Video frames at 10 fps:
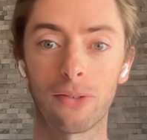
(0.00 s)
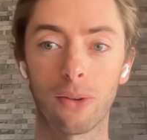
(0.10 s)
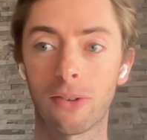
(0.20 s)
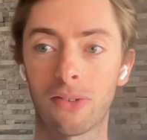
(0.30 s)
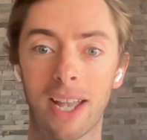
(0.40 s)
That's
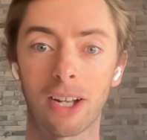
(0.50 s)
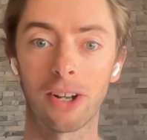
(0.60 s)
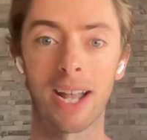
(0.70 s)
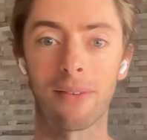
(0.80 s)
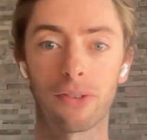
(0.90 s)
not to say I
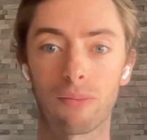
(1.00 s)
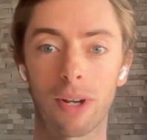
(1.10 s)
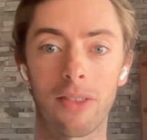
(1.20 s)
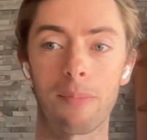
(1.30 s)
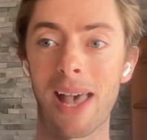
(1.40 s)
don't have to
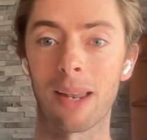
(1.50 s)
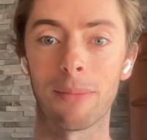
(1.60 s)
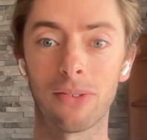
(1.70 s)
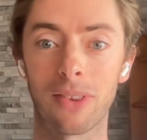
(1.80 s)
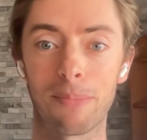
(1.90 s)
run other
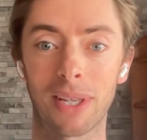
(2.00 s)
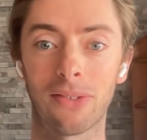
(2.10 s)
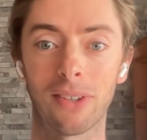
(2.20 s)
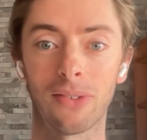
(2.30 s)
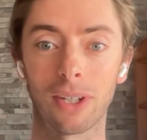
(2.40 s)
elements of the
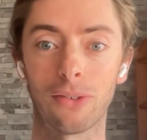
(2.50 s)
business.